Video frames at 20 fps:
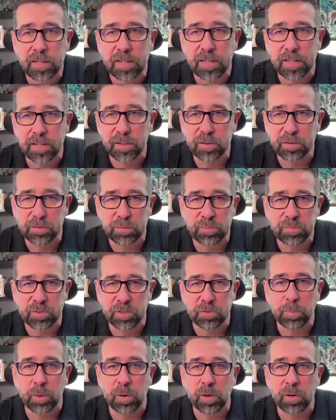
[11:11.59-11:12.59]
it is
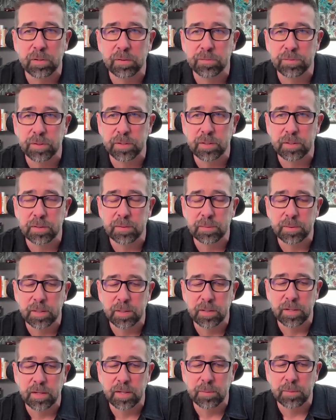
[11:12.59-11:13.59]
just part of
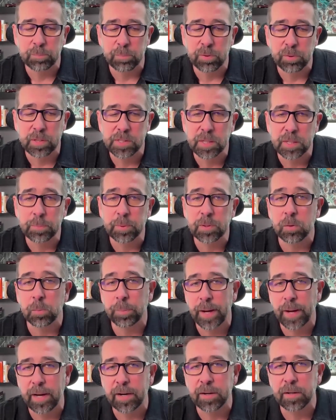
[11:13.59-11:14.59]
a pretty typical
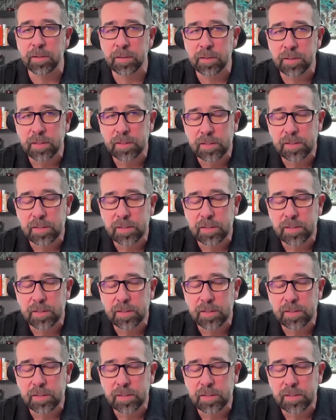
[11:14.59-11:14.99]
pattern.